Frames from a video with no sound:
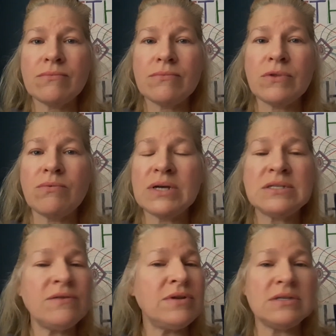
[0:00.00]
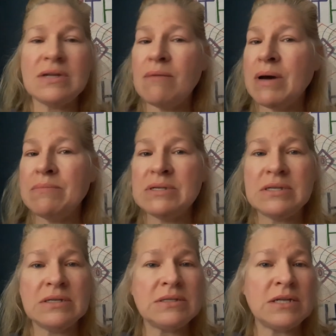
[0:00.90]
The rest of it is not my
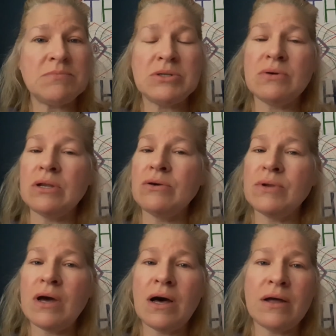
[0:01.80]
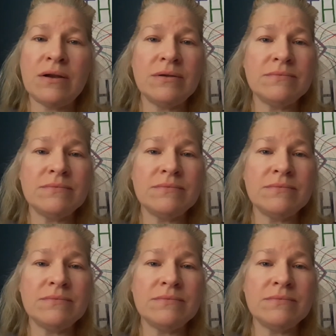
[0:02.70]
business. That's between you and God.